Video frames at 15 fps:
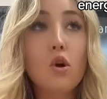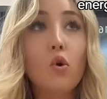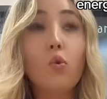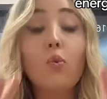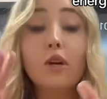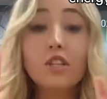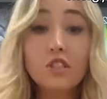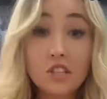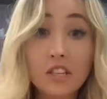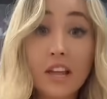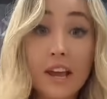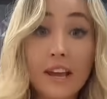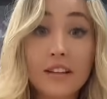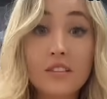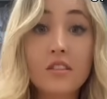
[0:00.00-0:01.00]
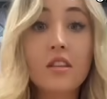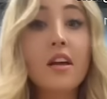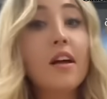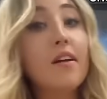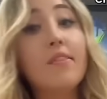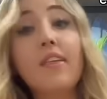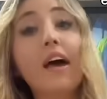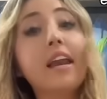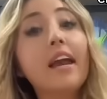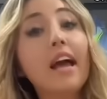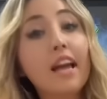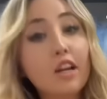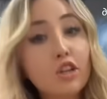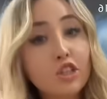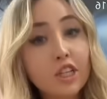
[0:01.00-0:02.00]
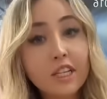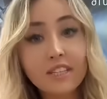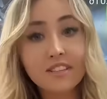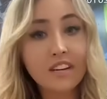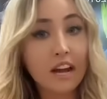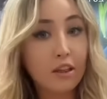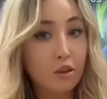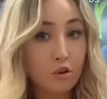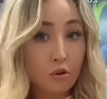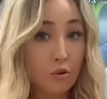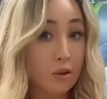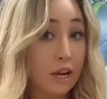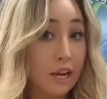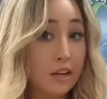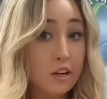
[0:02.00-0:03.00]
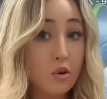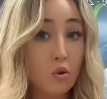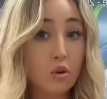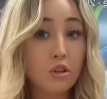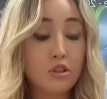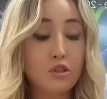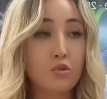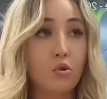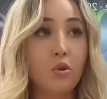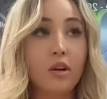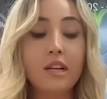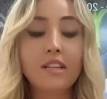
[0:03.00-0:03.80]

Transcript: which states that energy is neither created nor destroyed.